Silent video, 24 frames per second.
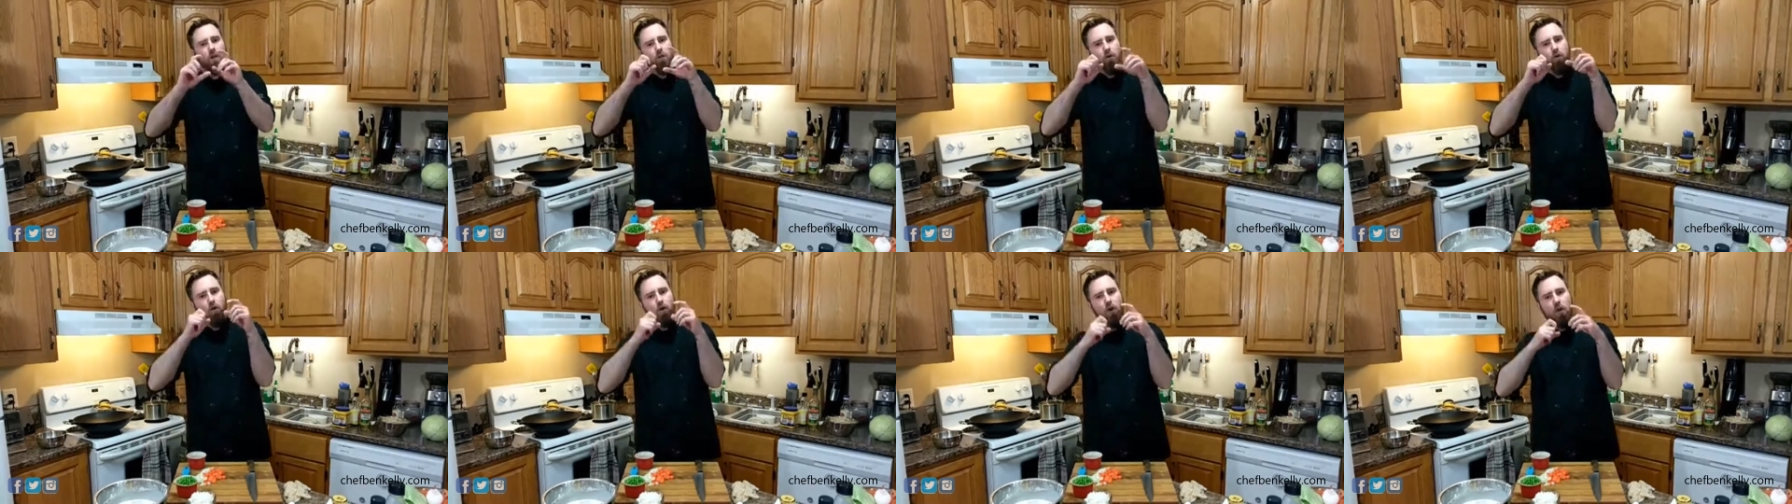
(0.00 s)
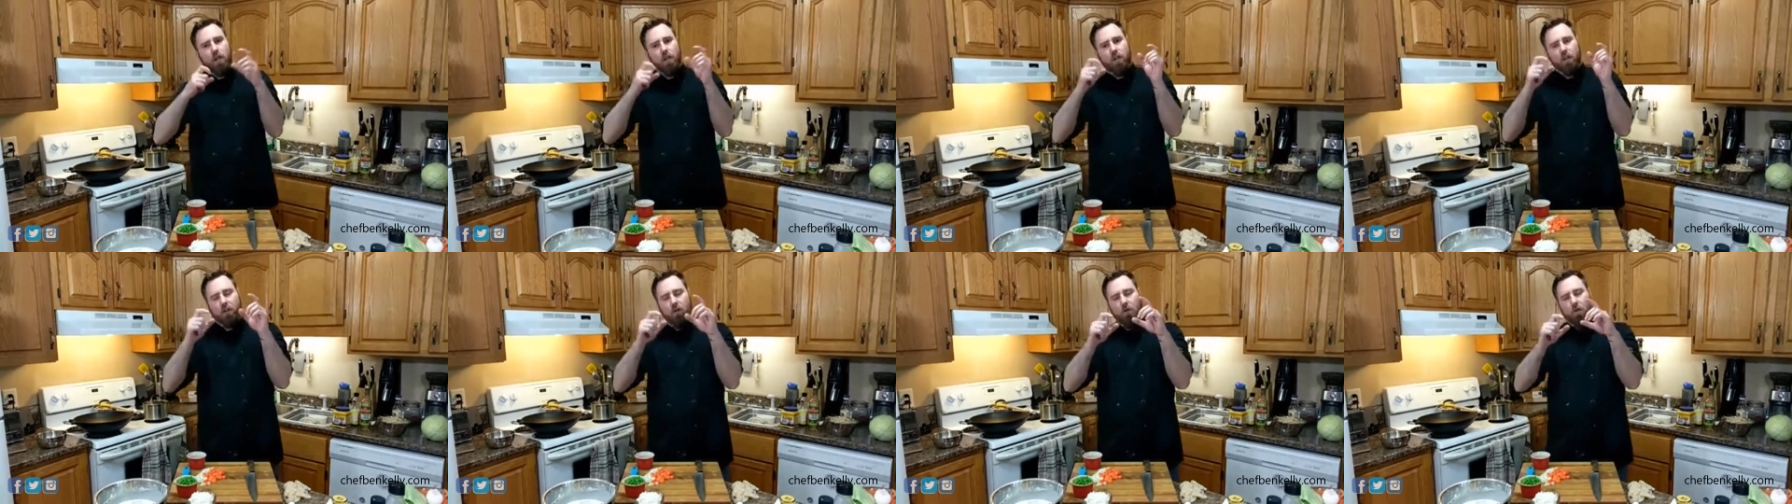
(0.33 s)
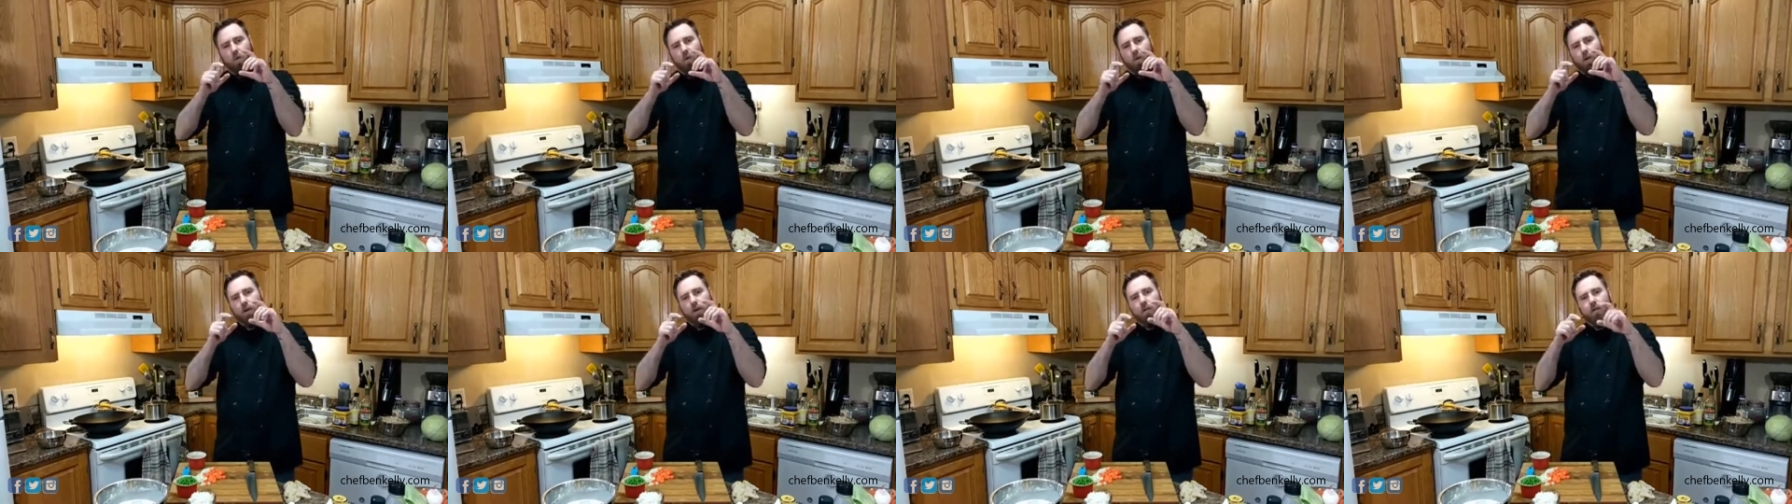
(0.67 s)
when you look at
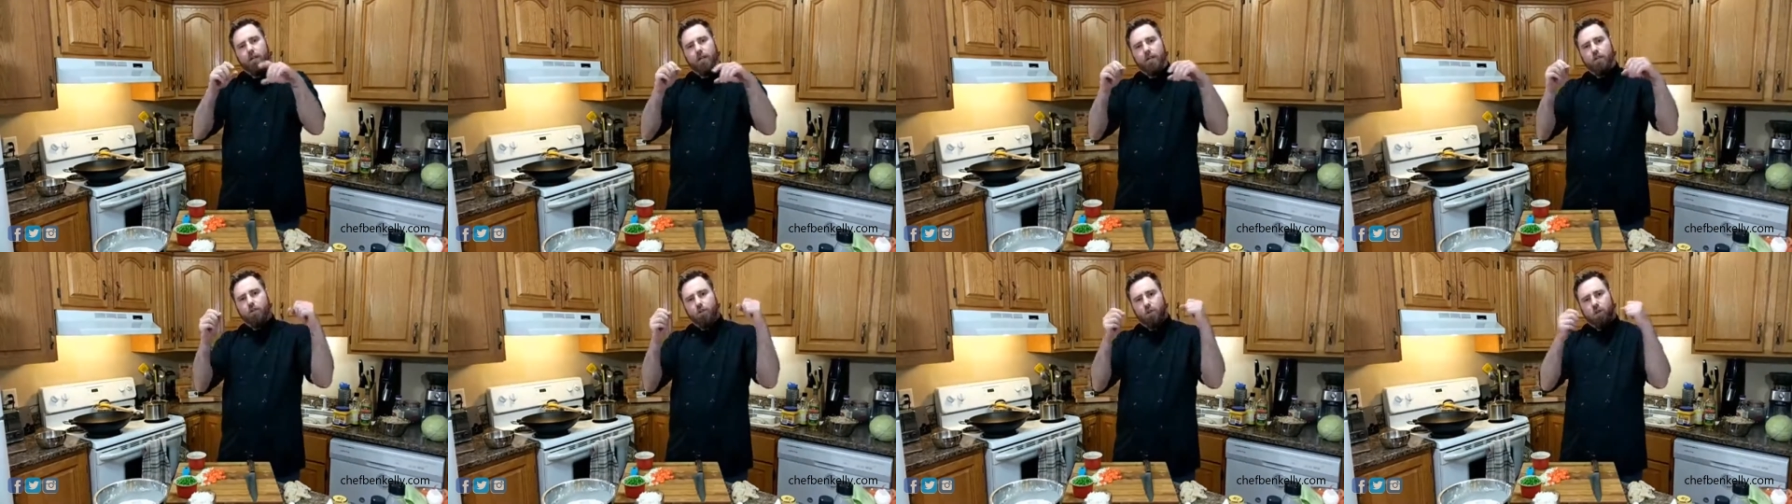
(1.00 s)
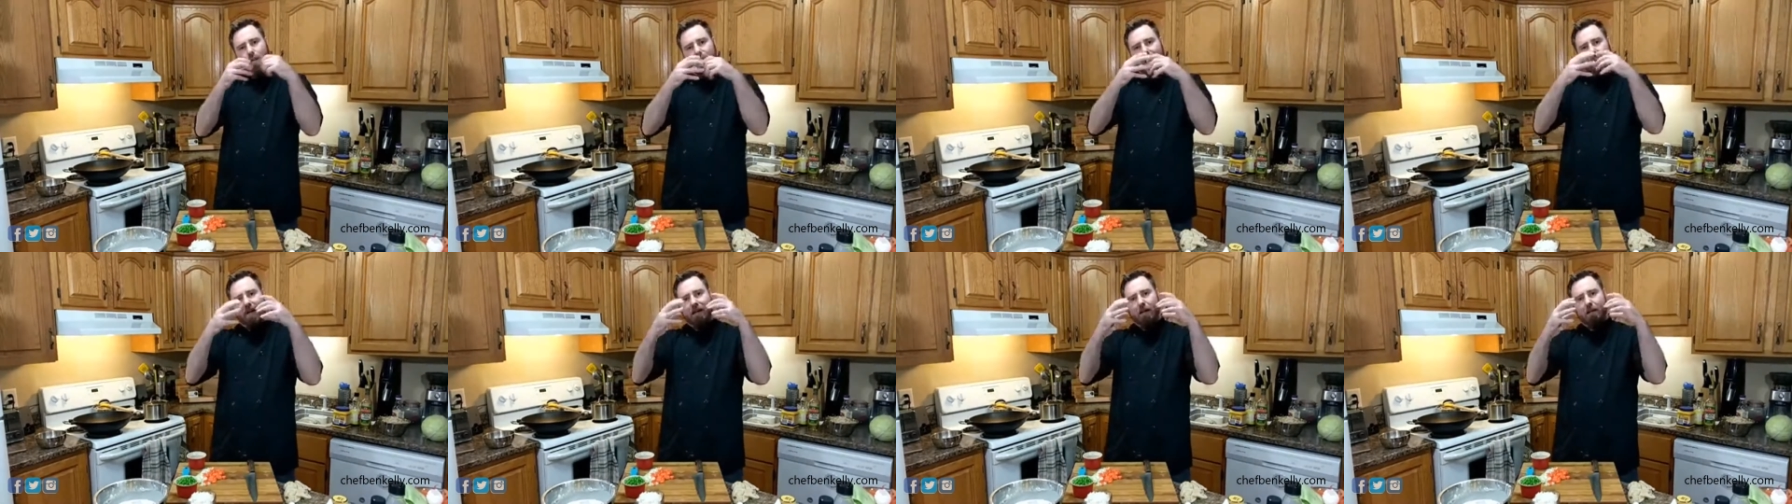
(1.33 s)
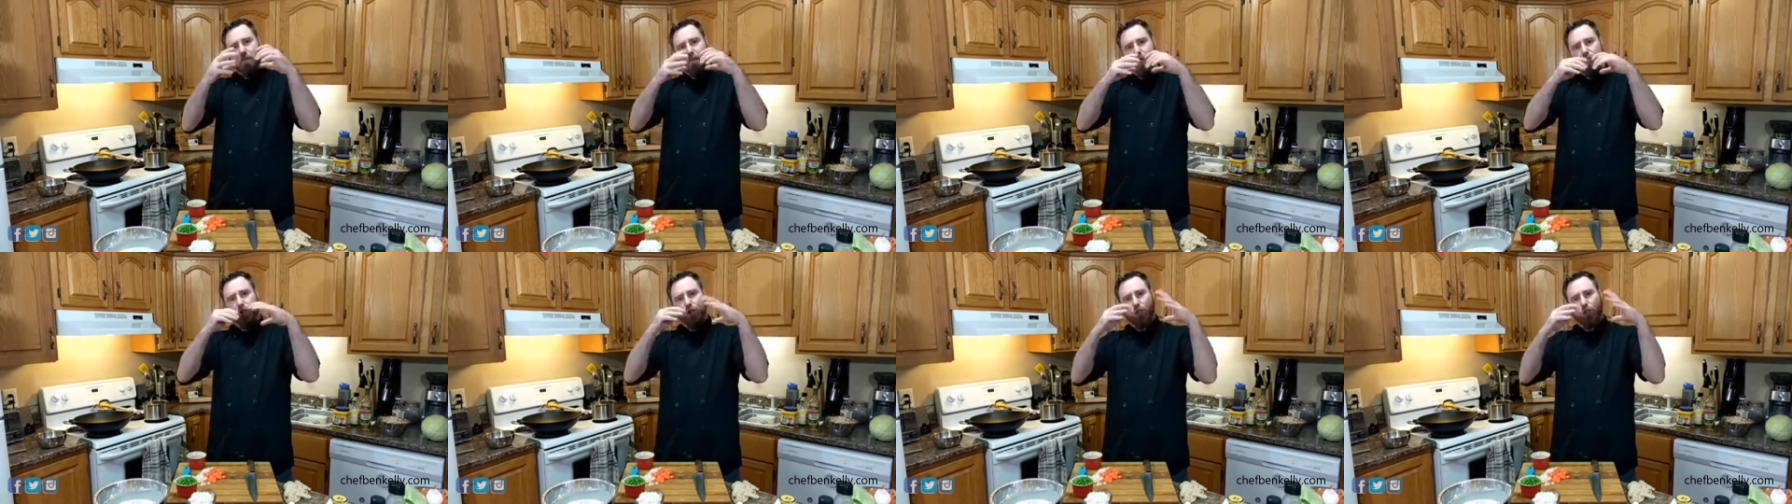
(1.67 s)
the oil, it should
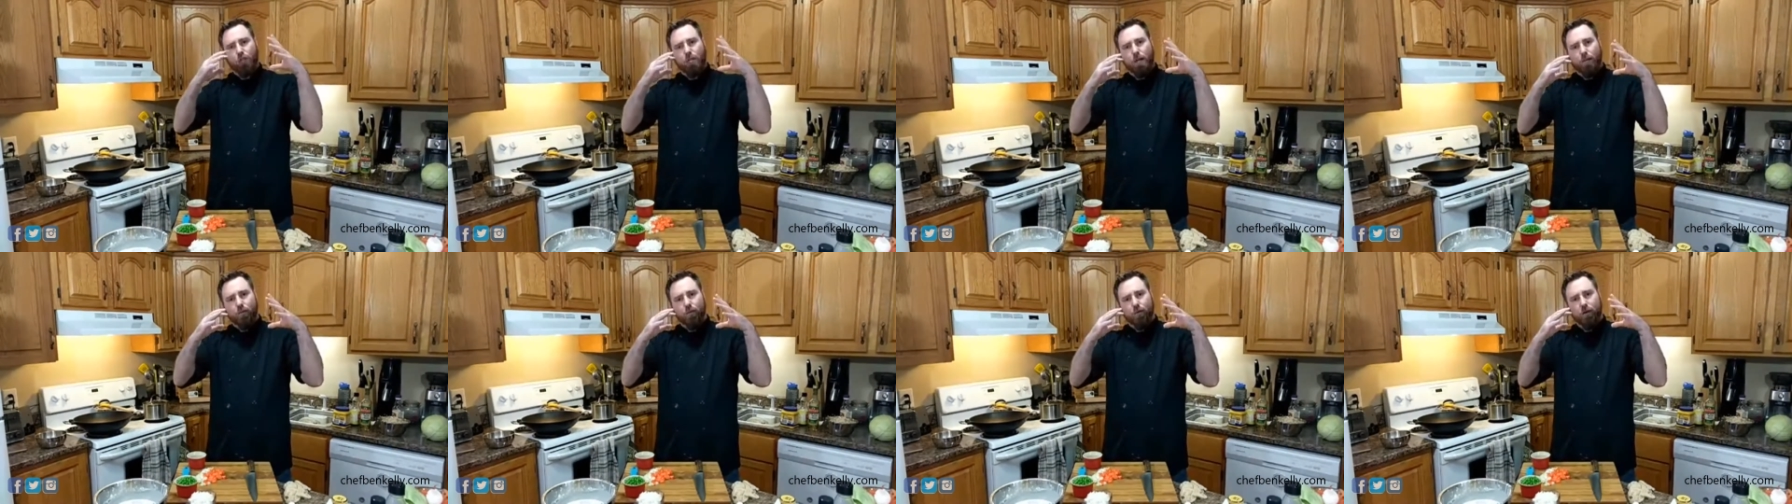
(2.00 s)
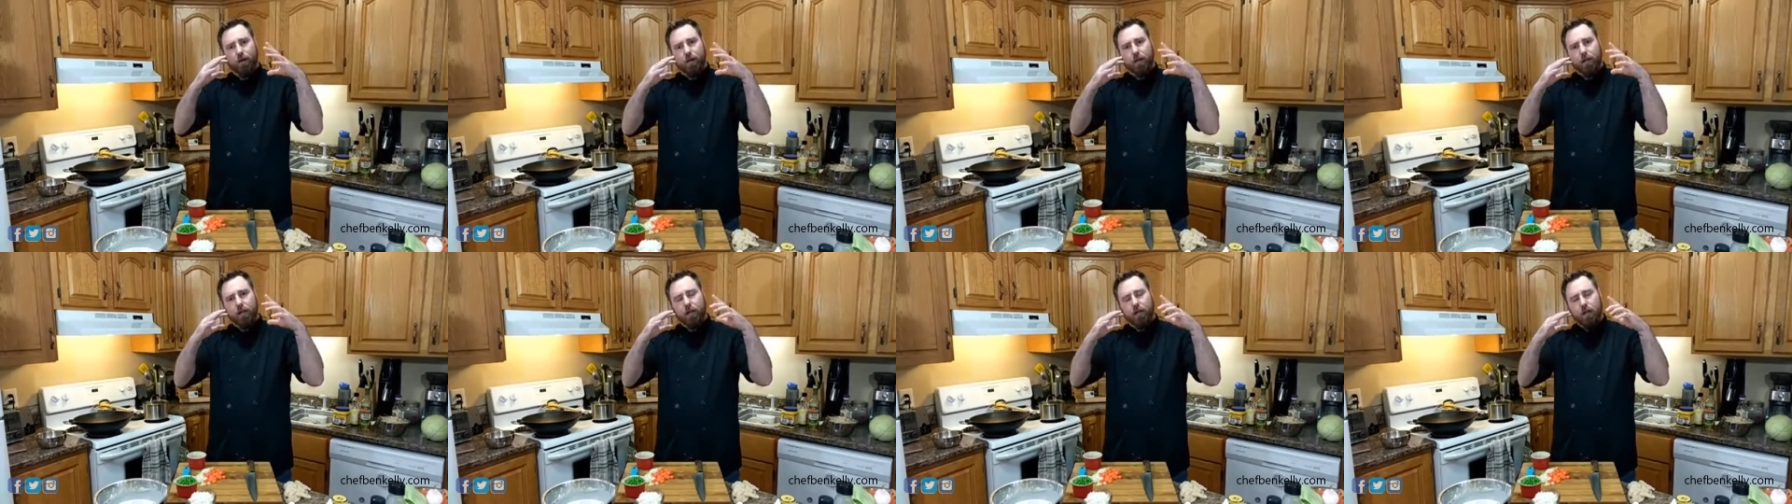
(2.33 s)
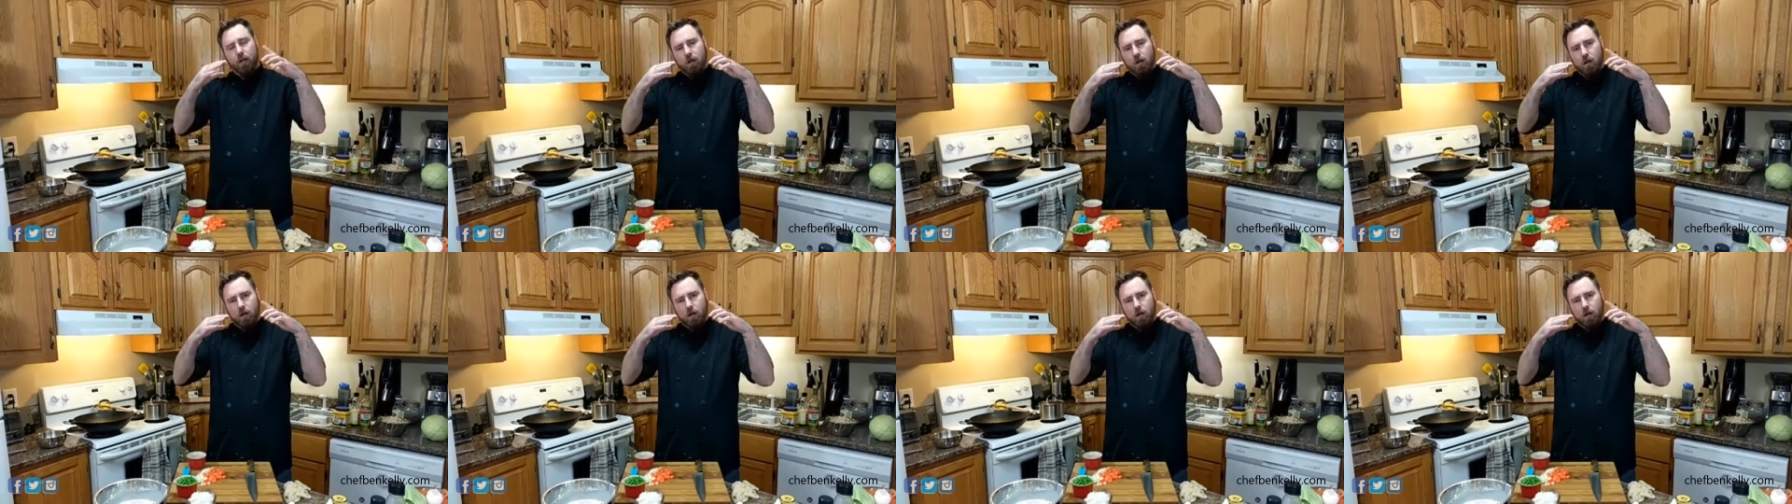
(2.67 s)
kind of be shimmering.